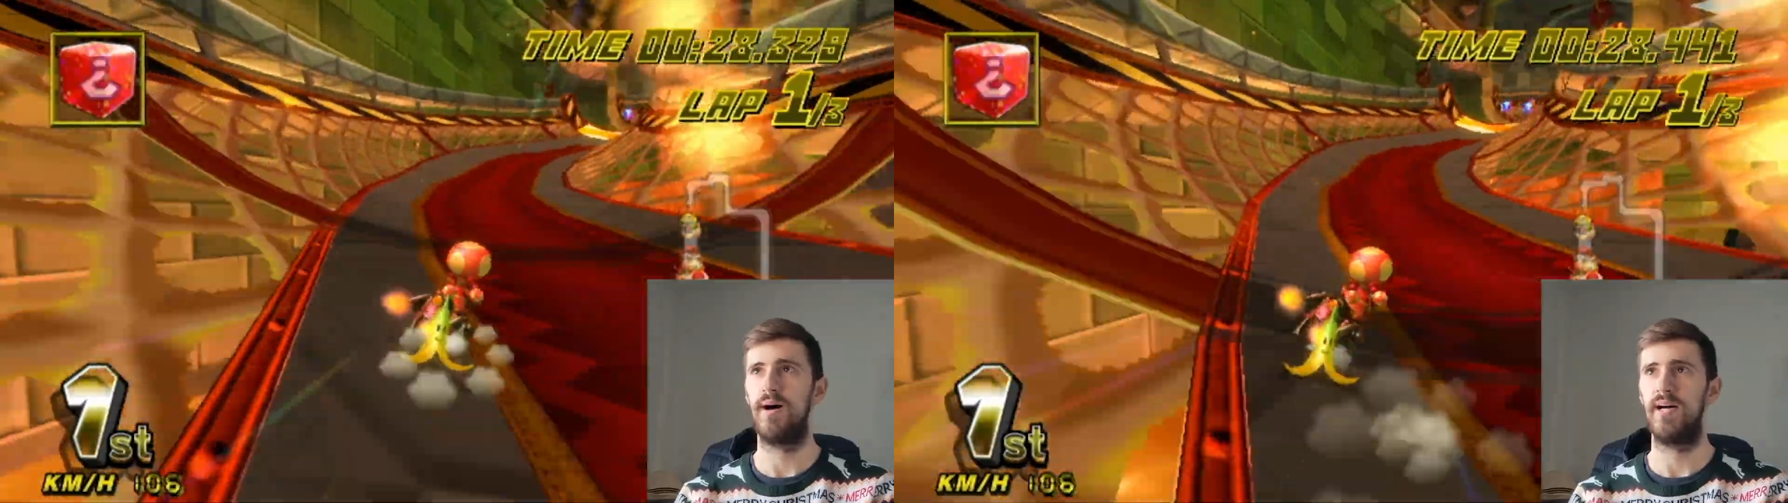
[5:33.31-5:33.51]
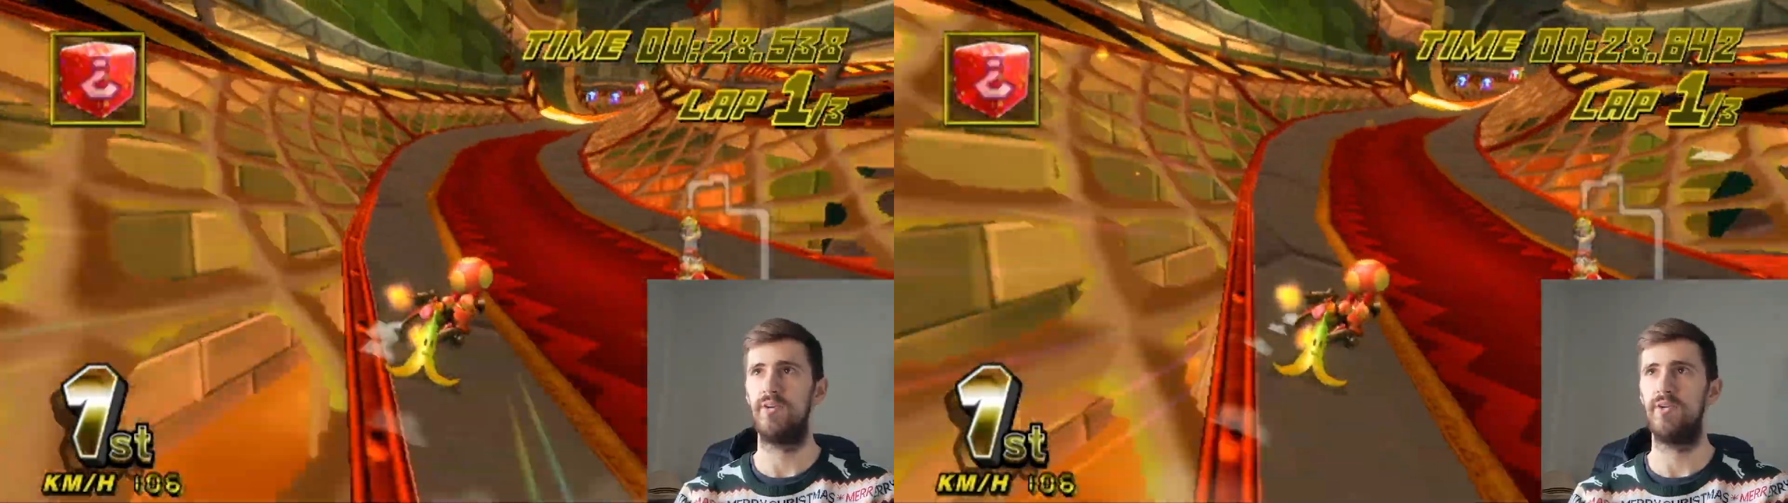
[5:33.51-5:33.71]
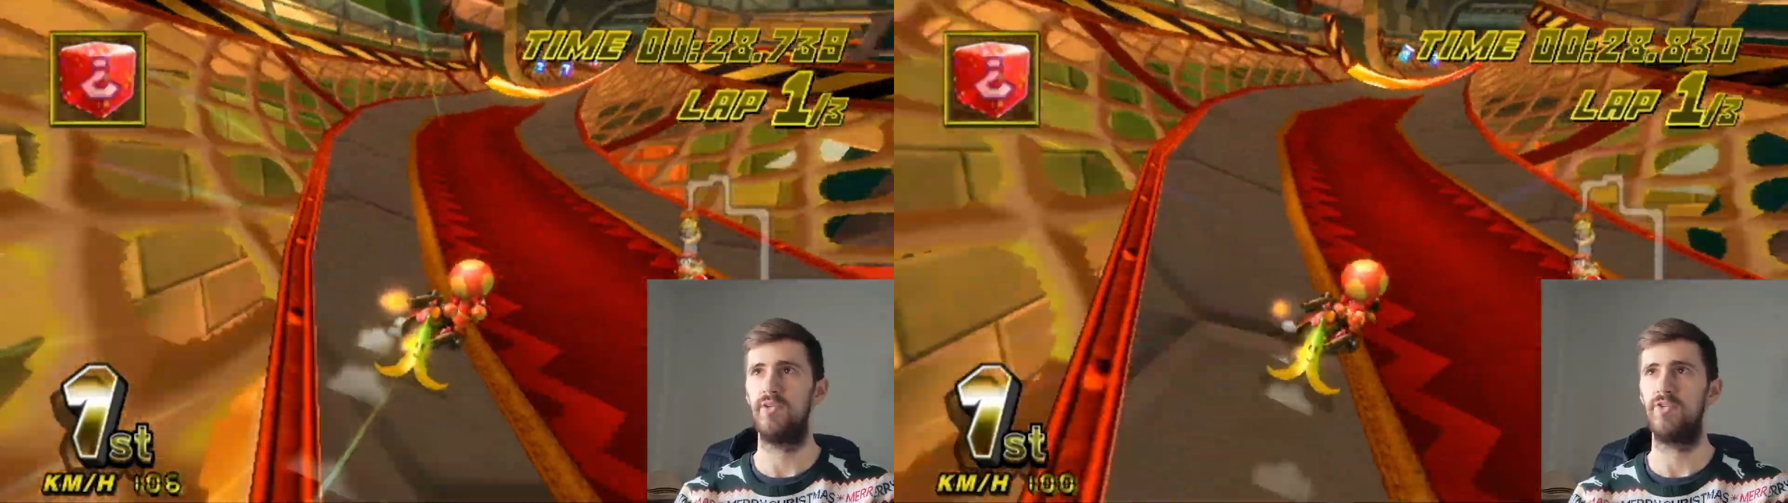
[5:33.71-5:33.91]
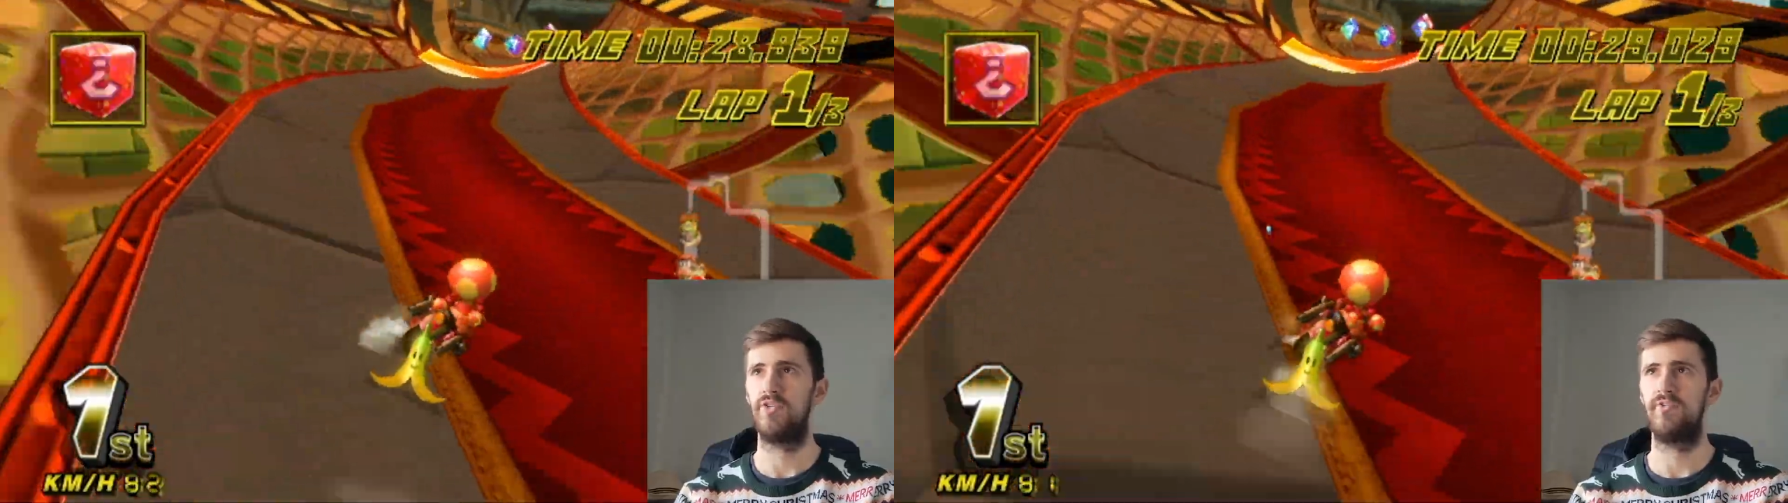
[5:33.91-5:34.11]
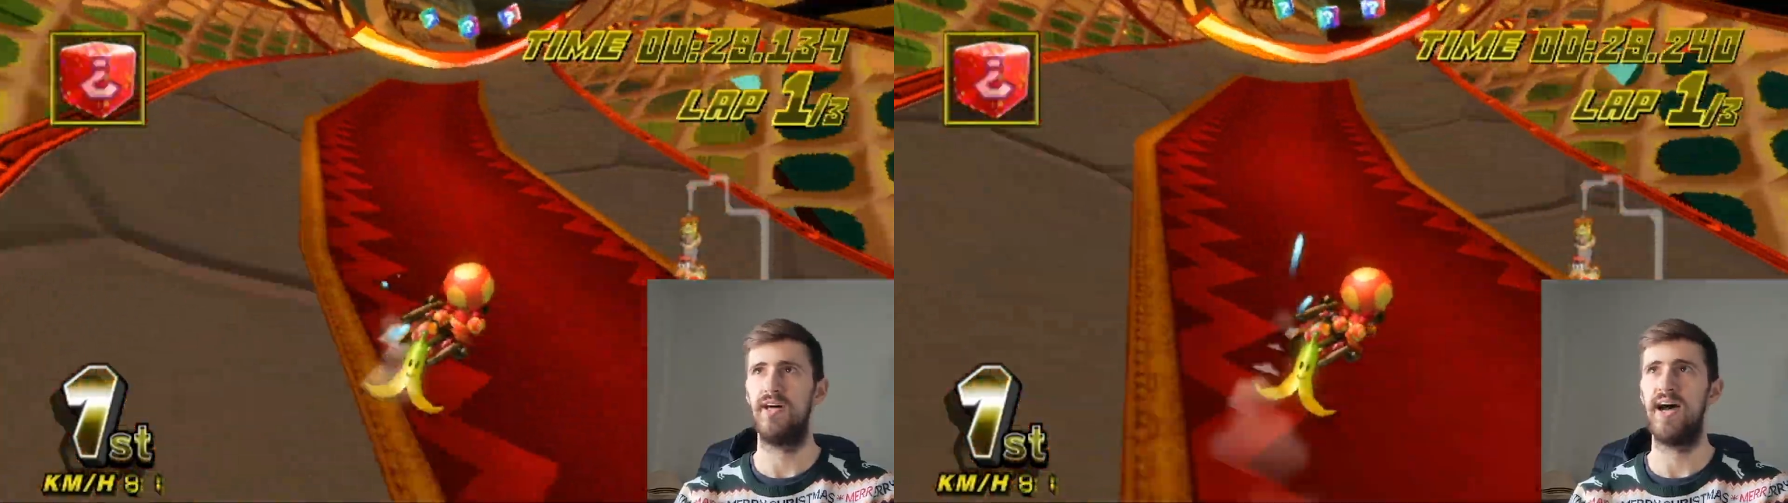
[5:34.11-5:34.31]

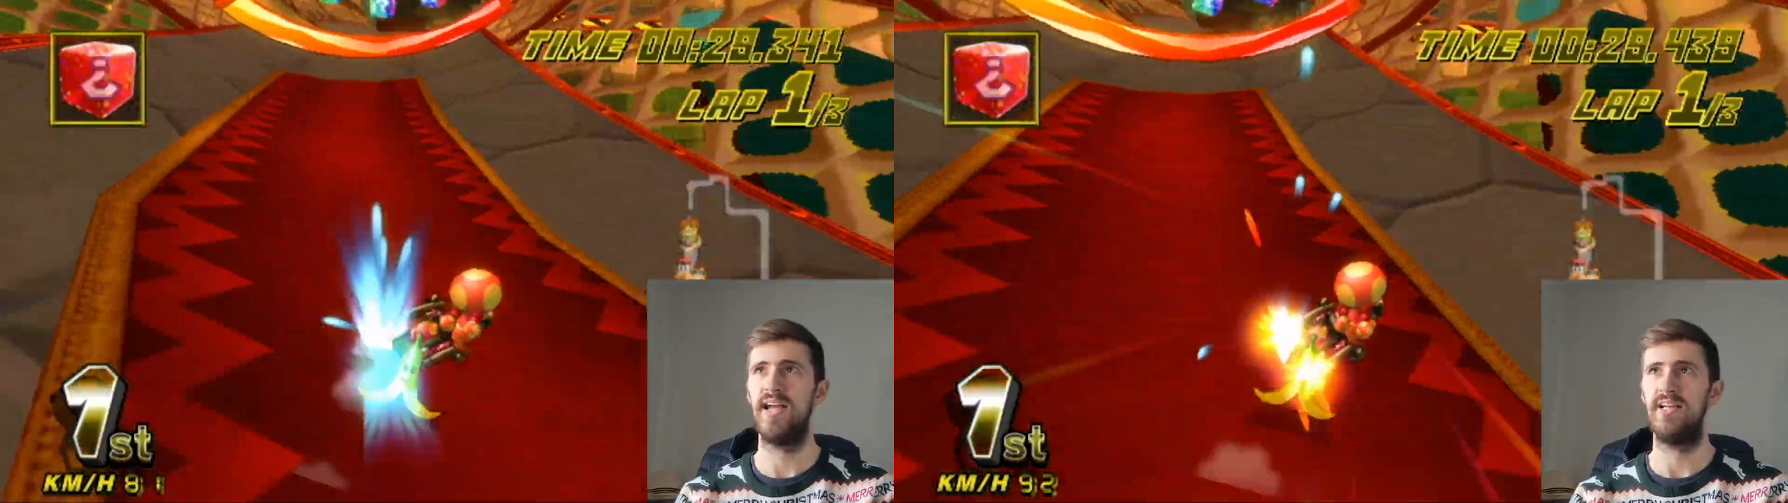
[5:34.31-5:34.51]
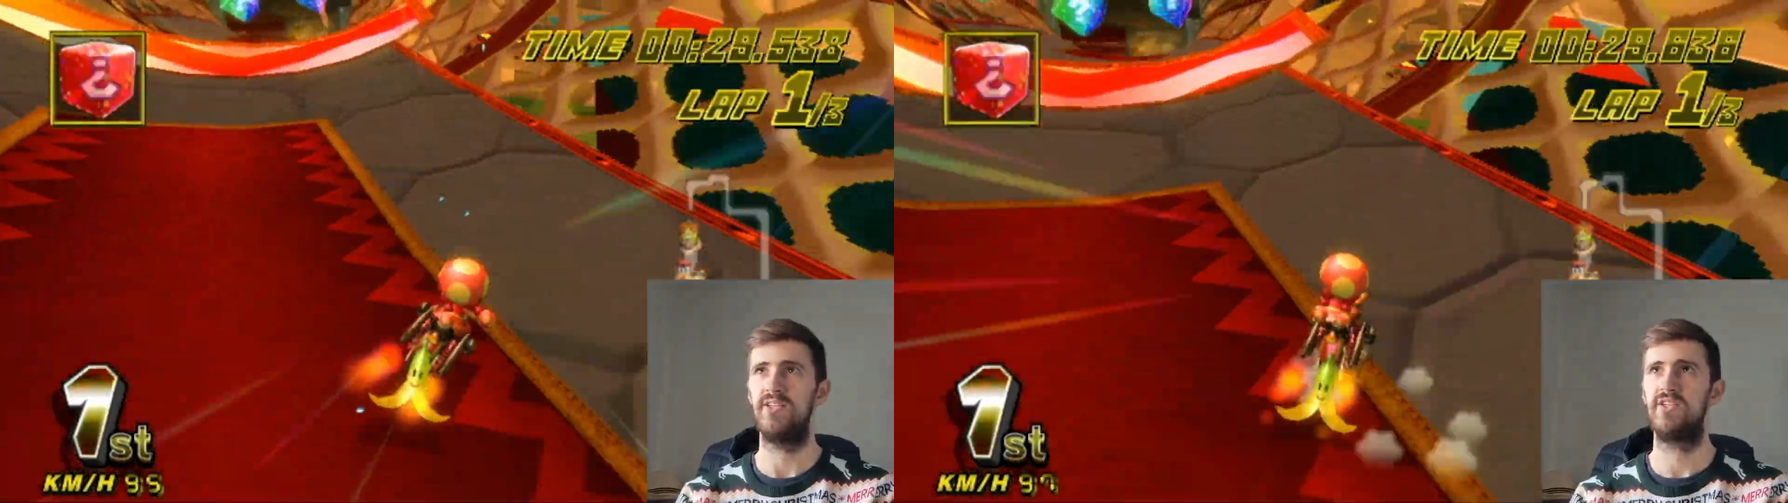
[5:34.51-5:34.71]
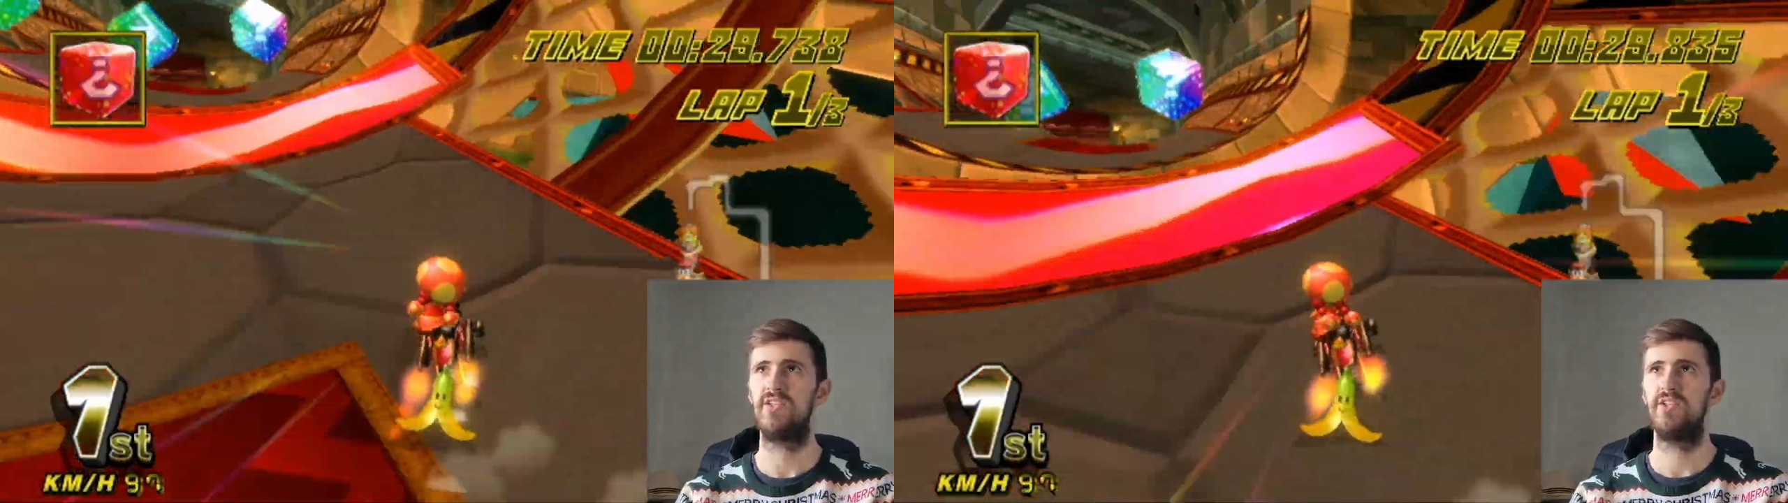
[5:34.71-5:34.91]
panels, that is,